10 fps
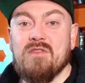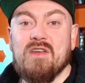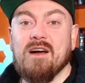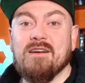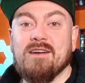
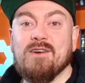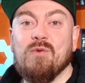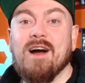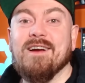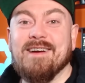they are
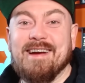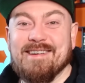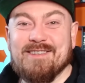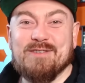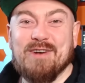
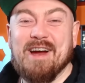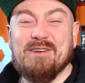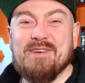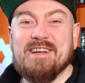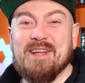inquiring to try
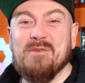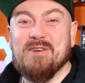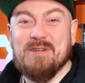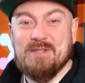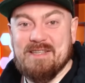and find
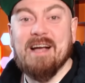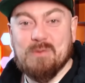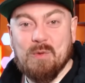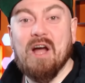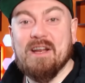evidence.
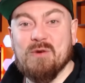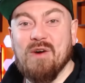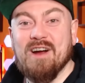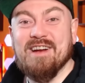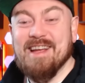That's what an
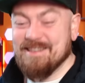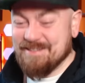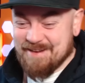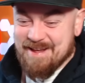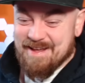inquiry is.